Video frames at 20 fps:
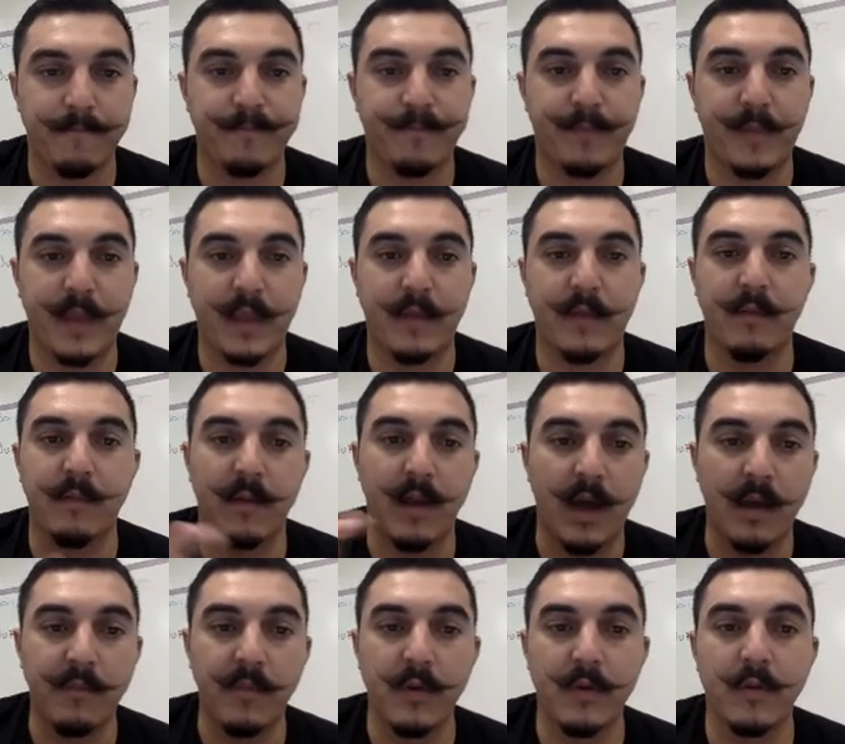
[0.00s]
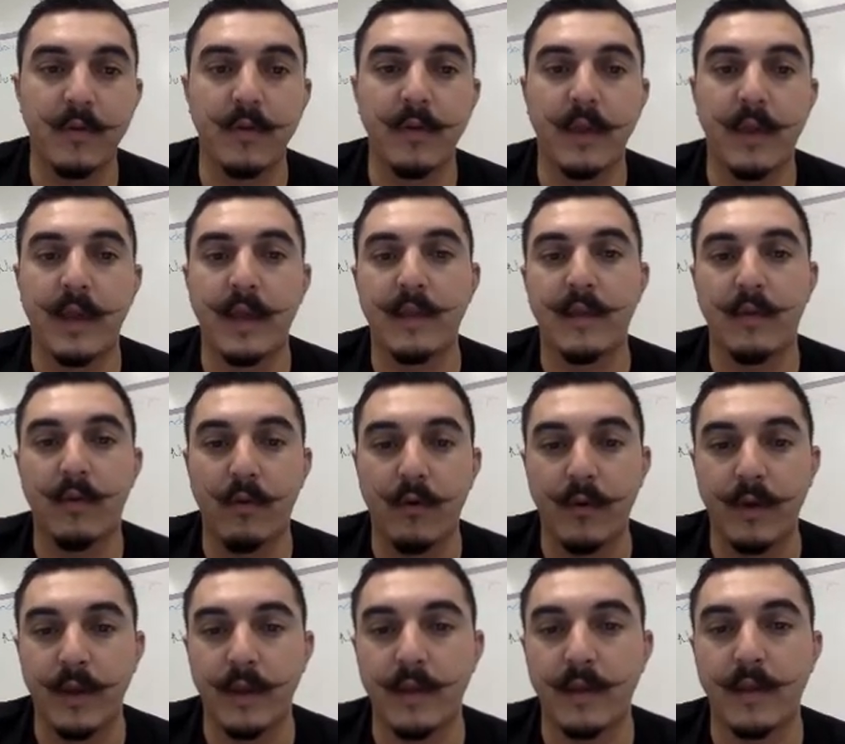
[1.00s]
has some lobules, and it has a
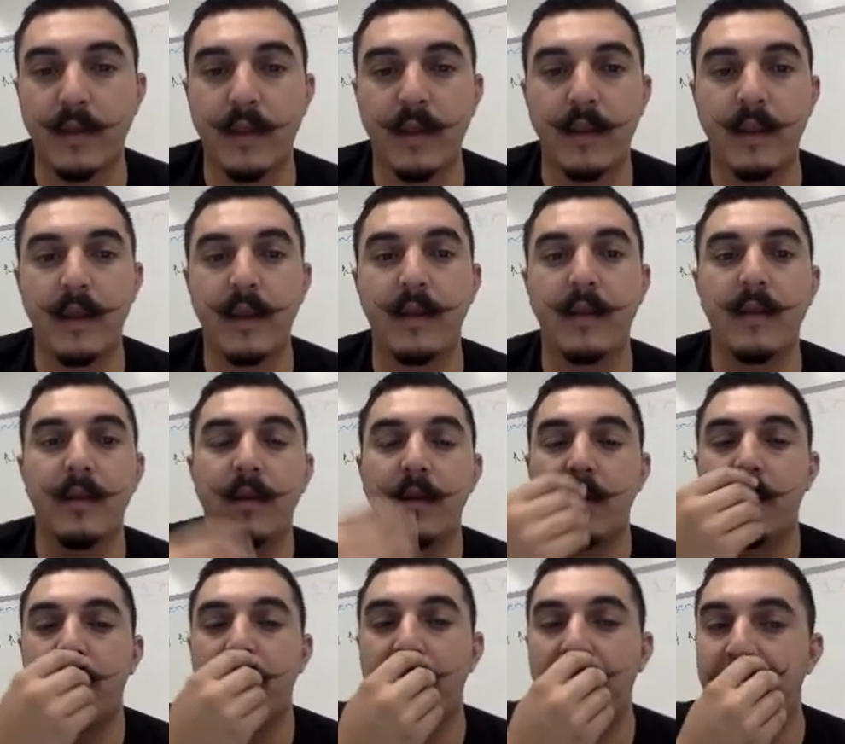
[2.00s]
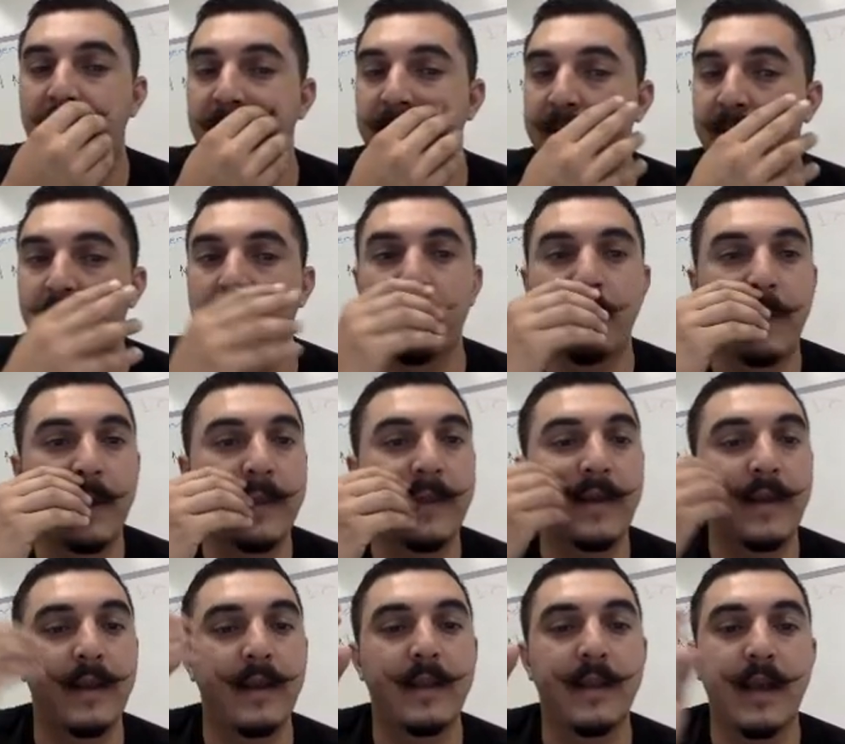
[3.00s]
cortex. And then, so
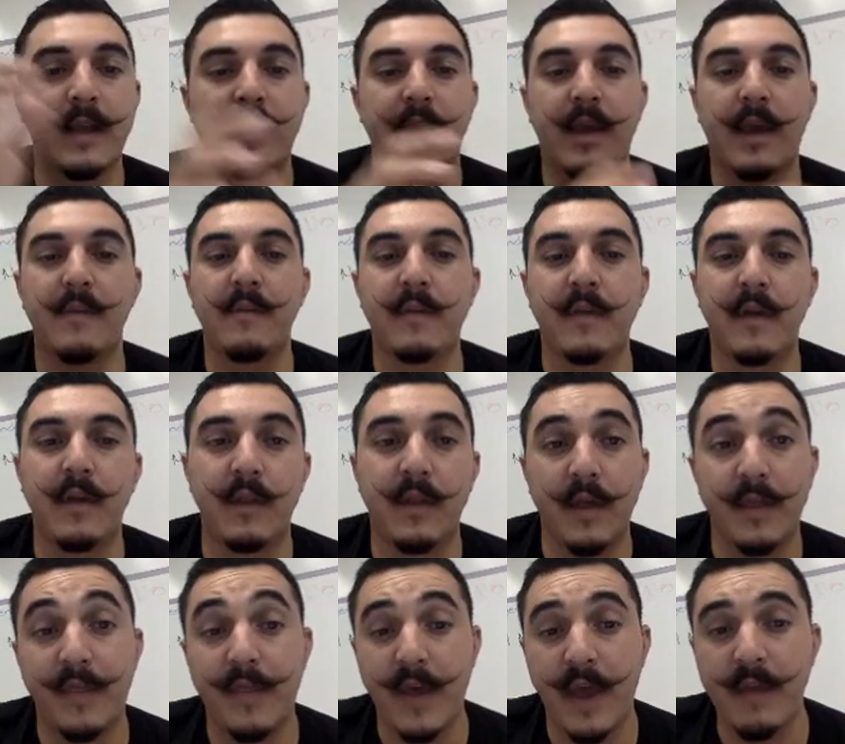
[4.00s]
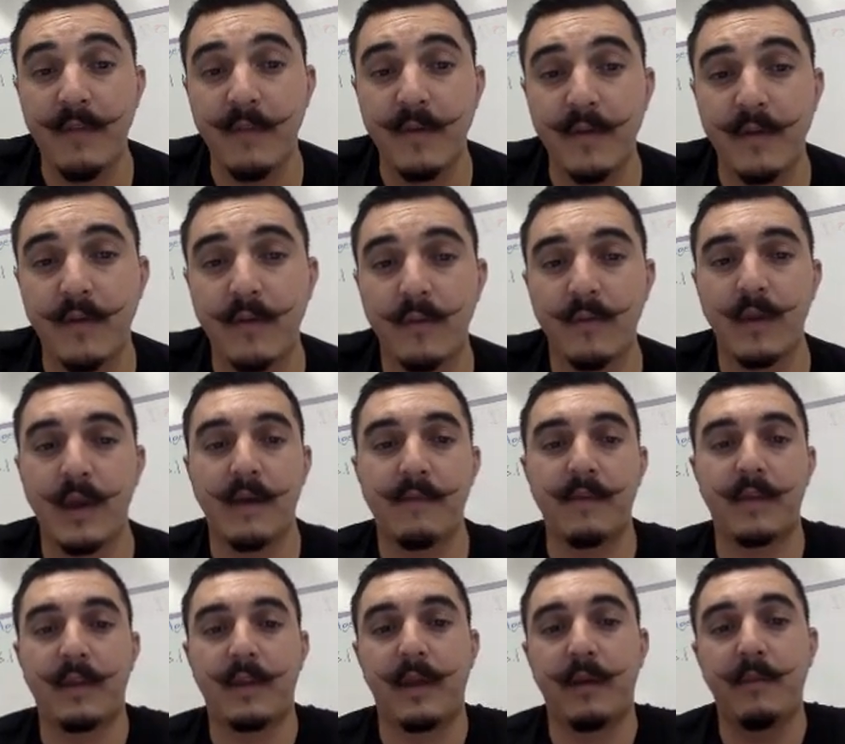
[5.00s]
basically in that thymus, we have
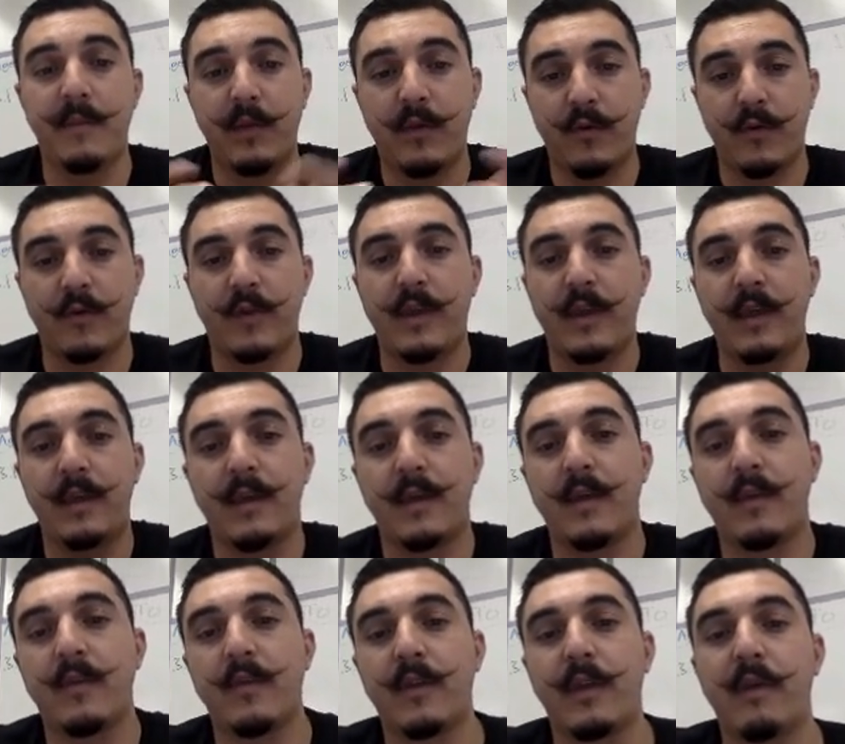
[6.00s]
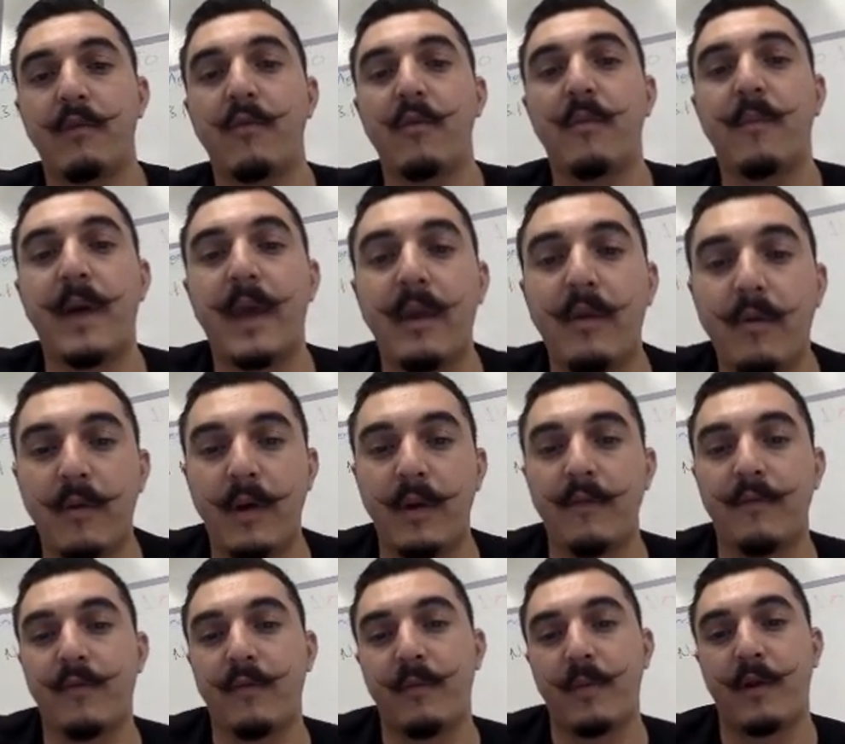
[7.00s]
these immature T cells that will
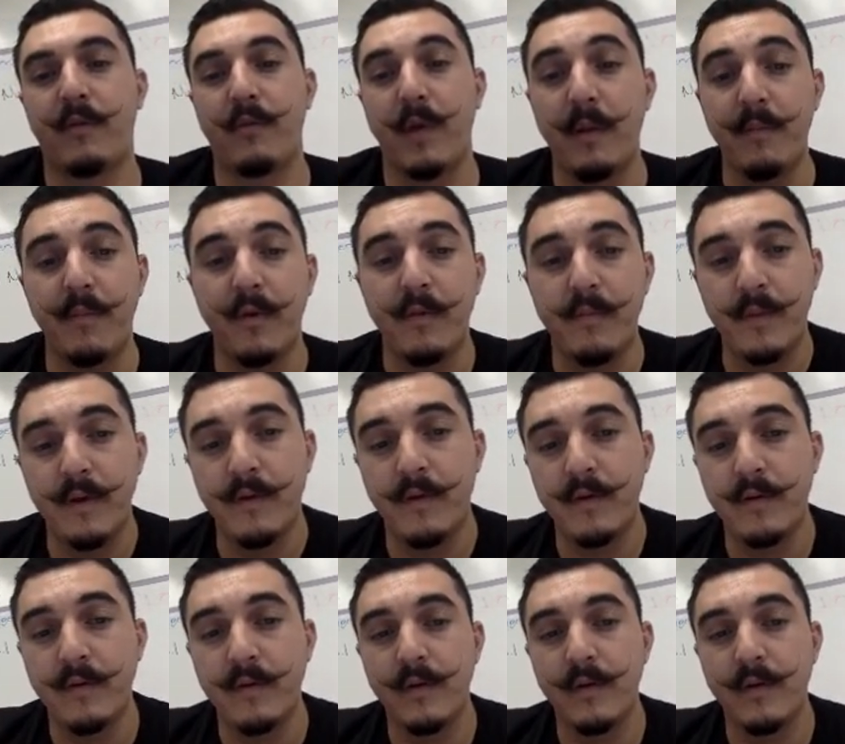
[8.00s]
migrate from our red bone marrow